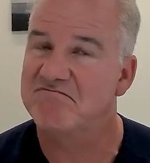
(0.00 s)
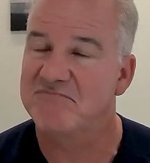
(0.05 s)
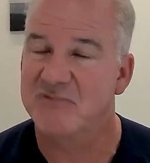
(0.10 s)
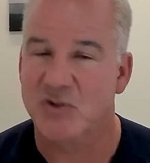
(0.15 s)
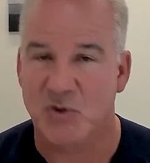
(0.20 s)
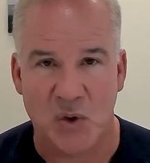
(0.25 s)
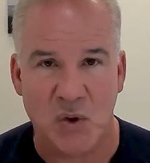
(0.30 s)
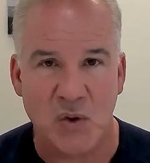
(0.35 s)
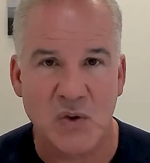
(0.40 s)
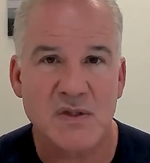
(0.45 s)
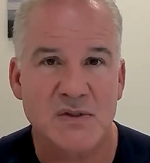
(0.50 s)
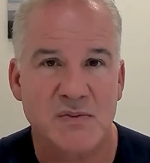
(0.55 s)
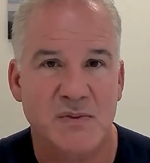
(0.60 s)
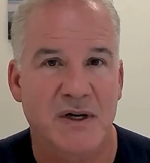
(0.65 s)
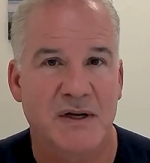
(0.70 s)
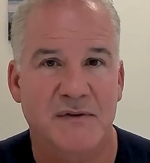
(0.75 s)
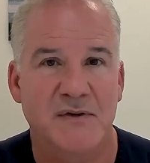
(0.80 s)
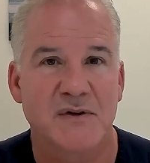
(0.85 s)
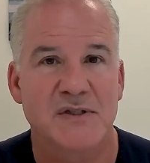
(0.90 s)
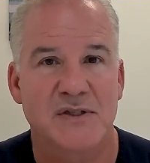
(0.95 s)
gross when I
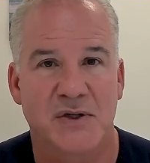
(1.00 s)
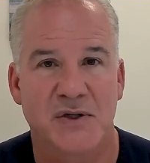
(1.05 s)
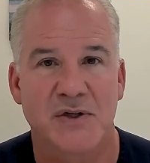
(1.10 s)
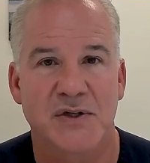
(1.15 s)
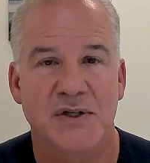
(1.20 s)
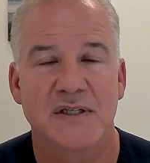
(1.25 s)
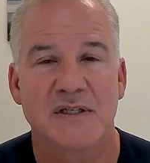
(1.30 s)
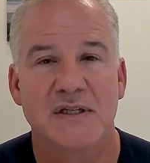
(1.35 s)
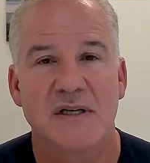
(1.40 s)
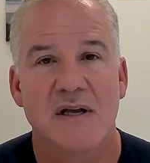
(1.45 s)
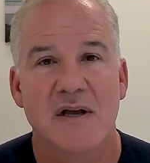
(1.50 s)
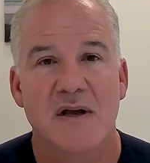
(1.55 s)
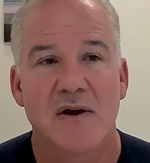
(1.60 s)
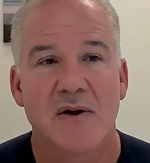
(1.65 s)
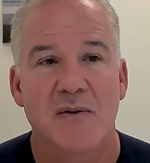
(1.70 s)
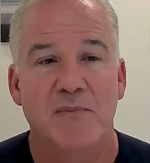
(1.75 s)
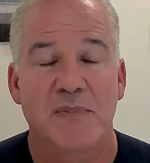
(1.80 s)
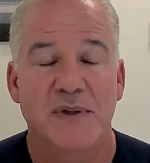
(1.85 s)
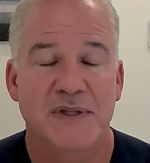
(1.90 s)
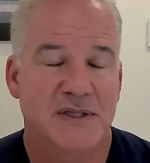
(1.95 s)
first heard it,
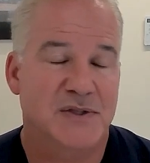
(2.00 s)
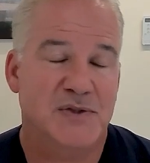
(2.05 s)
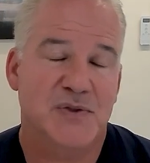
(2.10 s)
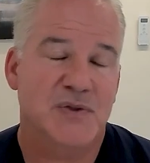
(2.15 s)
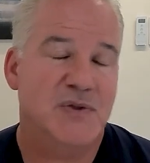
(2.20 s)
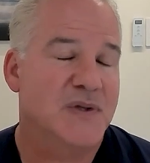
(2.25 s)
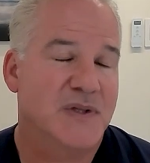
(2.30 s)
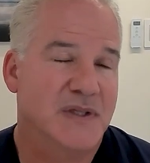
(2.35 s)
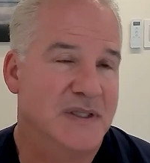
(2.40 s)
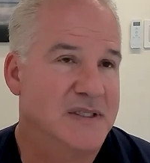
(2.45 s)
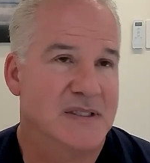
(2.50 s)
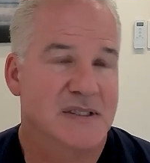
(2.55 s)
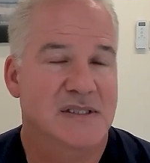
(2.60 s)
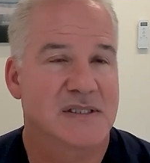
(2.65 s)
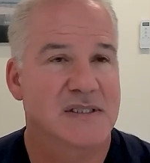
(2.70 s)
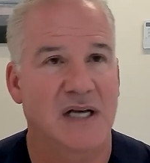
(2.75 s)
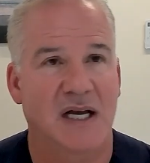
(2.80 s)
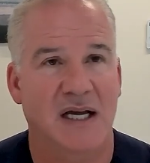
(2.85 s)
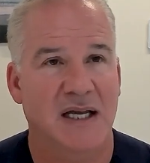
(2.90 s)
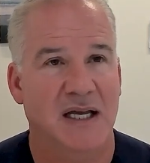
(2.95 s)
but the truth is,
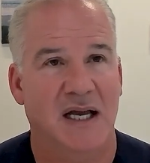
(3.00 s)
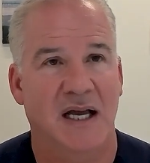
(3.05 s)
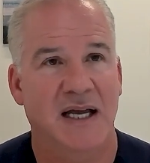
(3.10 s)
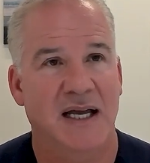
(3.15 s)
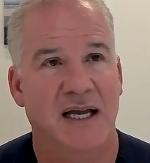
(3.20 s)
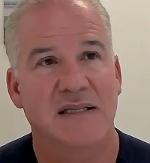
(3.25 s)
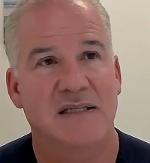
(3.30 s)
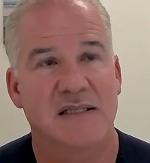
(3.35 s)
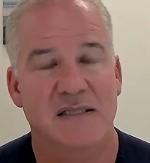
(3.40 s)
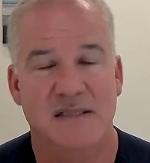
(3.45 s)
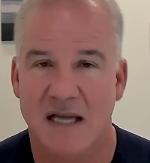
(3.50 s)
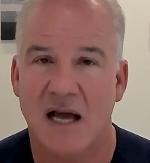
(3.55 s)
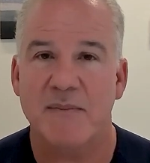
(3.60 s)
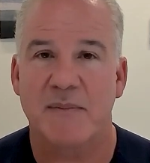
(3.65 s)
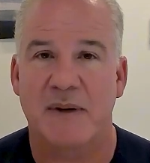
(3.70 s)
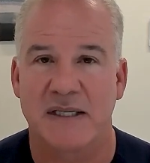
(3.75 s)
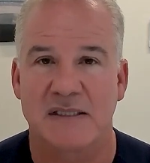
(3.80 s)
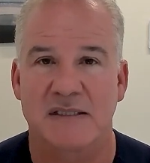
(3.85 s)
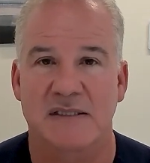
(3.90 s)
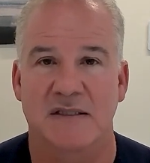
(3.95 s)
I had to stop
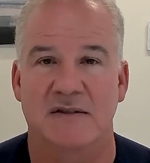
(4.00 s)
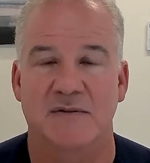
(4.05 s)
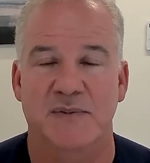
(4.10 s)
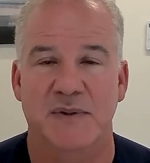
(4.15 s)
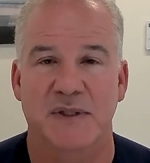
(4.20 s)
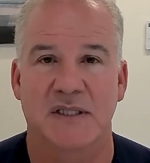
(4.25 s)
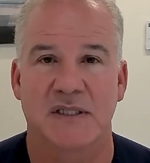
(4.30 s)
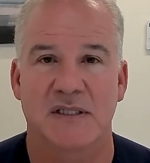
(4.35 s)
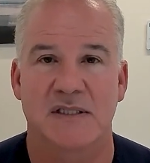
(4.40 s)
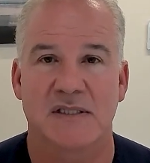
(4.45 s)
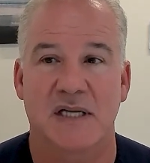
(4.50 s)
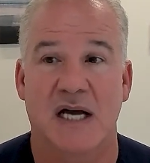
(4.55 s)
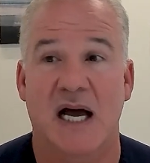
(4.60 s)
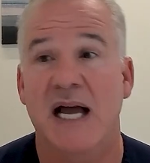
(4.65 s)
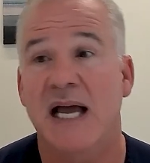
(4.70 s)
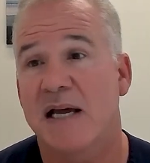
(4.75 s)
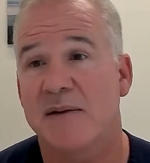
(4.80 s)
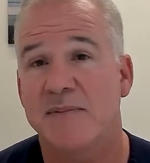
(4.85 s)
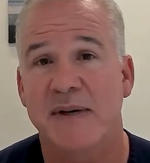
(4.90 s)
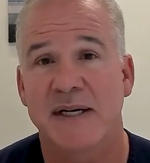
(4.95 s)
myself because I
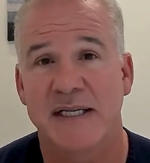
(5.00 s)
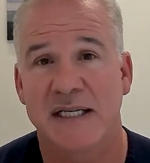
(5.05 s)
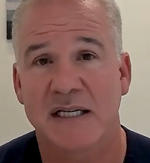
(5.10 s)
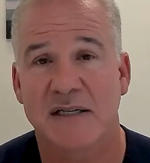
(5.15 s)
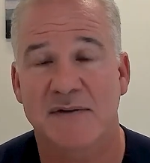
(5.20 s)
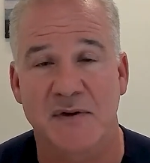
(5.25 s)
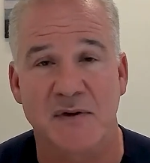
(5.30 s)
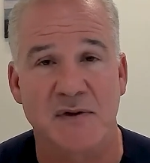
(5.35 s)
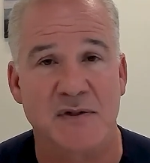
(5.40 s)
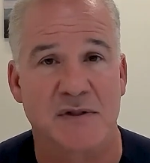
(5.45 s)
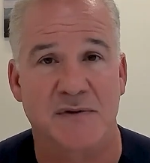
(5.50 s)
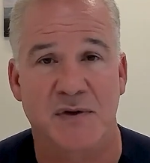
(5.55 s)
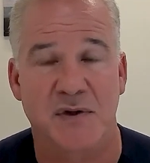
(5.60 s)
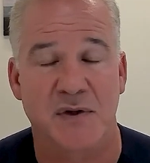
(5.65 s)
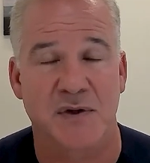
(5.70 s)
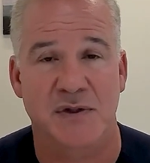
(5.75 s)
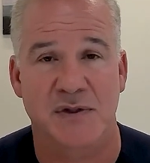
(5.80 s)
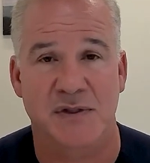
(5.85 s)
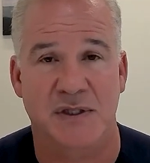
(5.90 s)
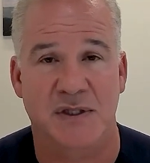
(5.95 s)
had my neck fused a few
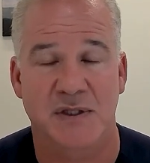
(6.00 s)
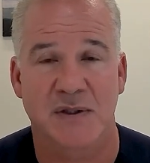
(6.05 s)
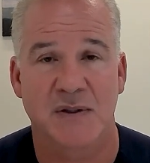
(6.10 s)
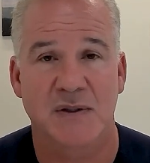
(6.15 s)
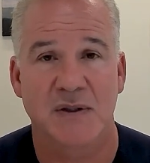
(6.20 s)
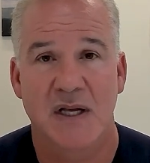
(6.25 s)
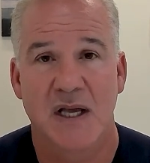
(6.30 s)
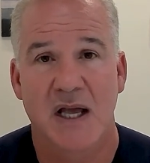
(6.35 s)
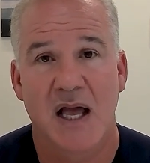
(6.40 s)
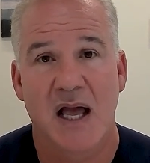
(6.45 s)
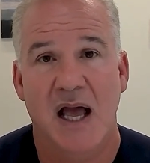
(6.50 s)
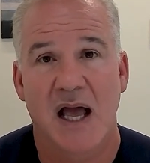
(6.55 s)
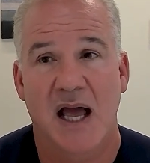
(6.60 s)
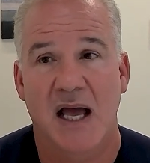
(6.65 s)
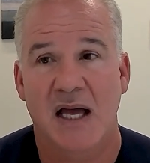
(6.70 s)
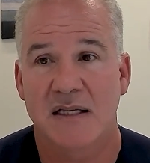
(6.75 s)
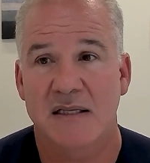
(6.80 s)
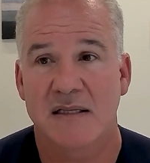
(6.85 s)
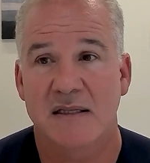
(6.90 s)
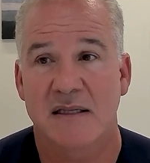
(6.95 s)
years ago,
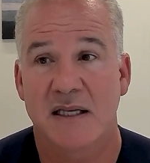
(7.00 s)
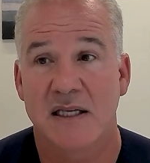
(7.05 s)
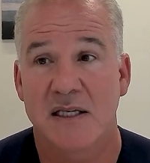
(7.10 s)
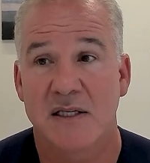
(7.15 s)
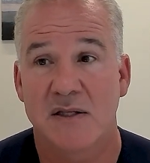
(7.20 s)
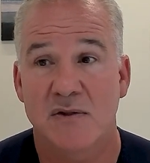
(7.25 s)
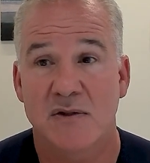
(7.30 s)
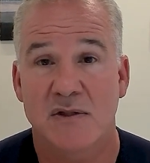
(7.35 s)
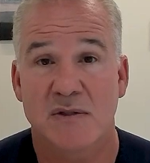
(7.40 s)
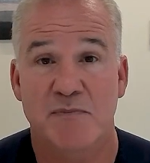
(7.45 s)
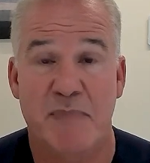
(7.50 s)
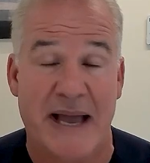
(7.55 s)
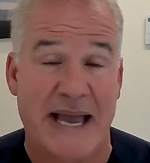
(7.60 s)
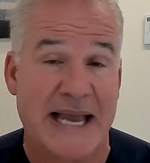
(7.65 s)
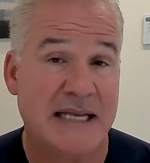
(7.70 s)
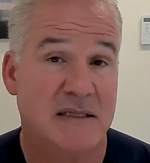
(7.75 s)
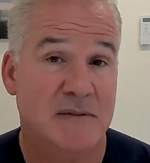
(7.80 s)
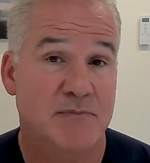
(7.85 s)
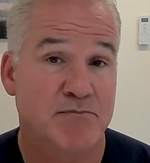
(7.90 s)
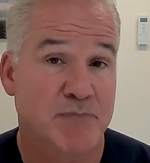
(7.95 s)
and they used
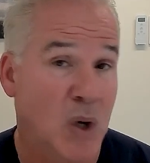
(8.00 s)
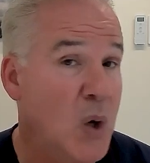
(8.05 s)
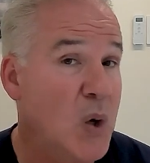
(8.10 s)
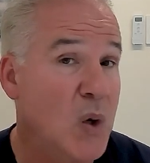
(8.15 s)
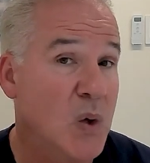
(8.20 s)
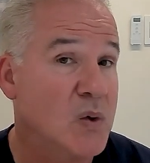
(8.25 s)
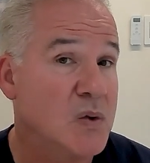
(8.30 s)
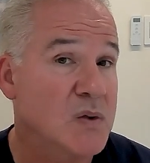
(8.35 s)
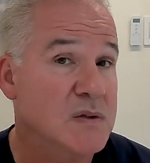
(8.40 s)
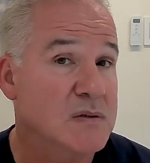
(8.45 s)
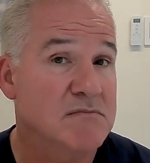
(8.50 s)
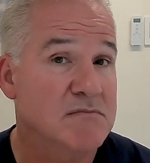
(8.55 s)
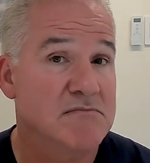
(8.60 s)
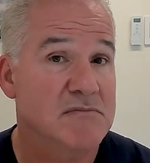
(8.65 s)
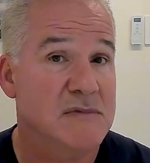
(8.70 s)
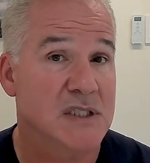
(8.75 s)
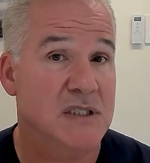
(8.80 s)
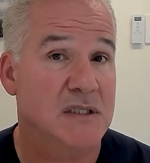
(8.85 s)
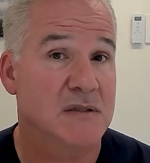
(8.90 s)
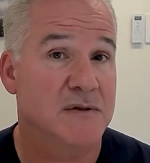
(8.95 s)
banked bone
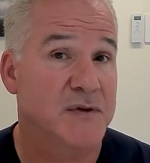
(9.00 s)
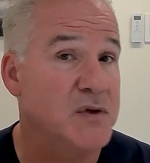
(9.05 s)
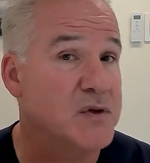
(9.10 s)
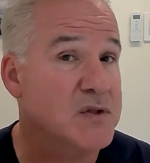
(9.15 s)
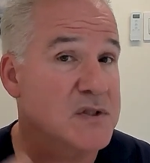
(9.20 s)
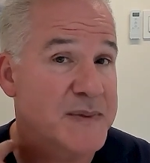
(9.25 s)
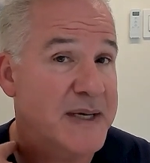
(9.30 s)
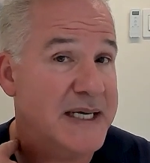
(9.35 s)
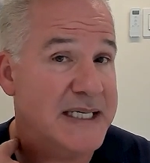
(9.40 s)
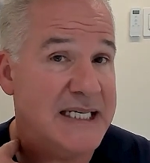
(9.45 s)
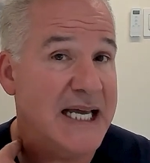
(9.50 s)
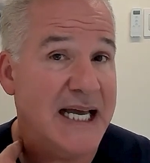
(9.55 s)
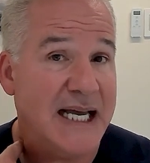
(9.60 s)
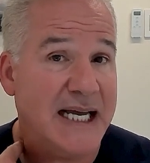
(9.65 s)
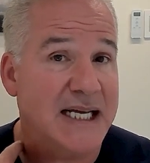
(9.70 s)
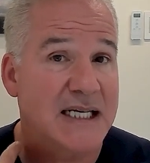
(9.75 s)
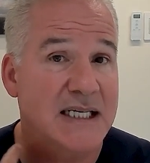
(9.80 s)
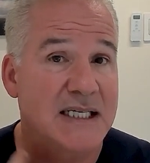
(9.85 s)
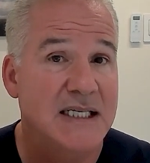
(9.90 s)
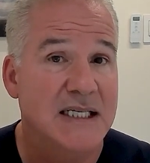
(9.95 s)
to fuse my neck.
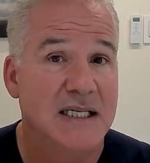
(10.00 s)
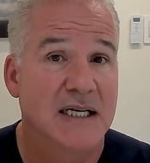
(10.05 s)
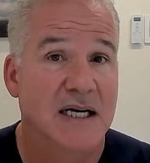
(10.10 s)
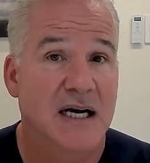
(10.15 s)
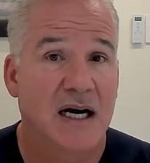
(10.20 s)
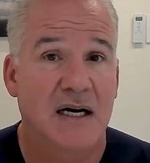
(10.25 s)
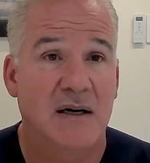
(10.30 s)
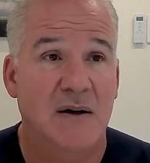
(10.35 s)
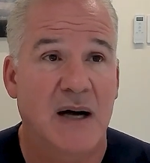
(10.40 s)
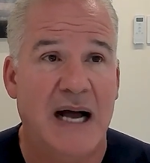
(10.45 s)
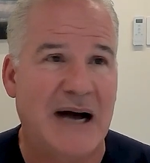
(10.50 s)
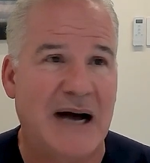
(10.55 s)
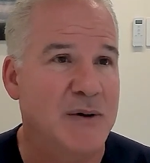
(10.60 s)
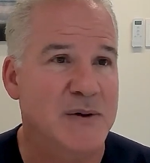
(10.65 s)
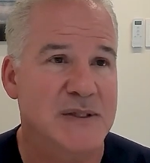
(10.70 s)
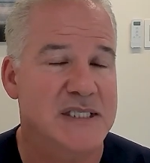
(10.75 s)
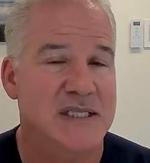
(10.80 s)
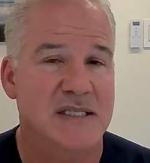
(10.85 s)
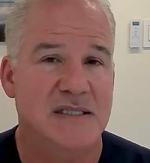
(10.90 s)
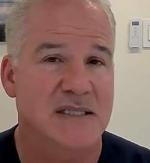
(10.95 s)
How
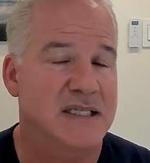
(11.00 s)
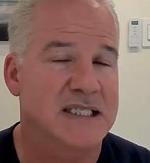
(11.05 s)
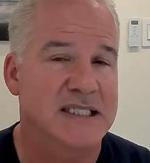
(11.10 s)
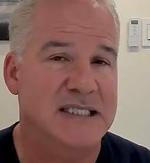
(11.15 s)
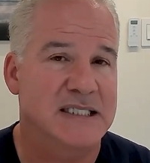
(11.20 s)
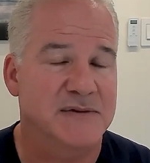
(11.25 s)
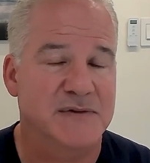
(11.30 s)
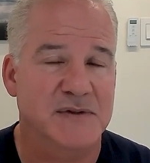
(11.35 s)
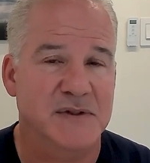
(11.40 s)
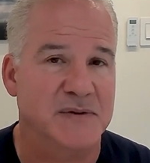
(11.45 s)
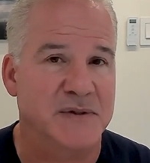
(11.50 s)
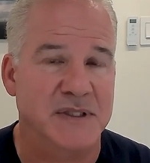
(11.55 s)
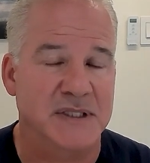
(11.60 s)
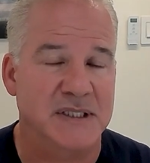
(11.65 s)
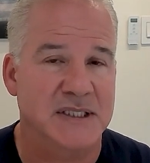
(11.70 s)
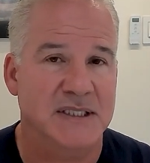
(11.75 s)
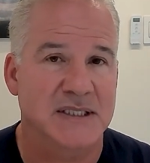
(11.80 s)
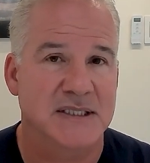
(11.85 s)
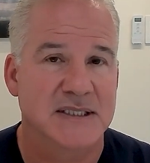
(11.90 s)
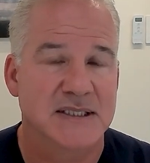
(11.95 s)
is this any different, really?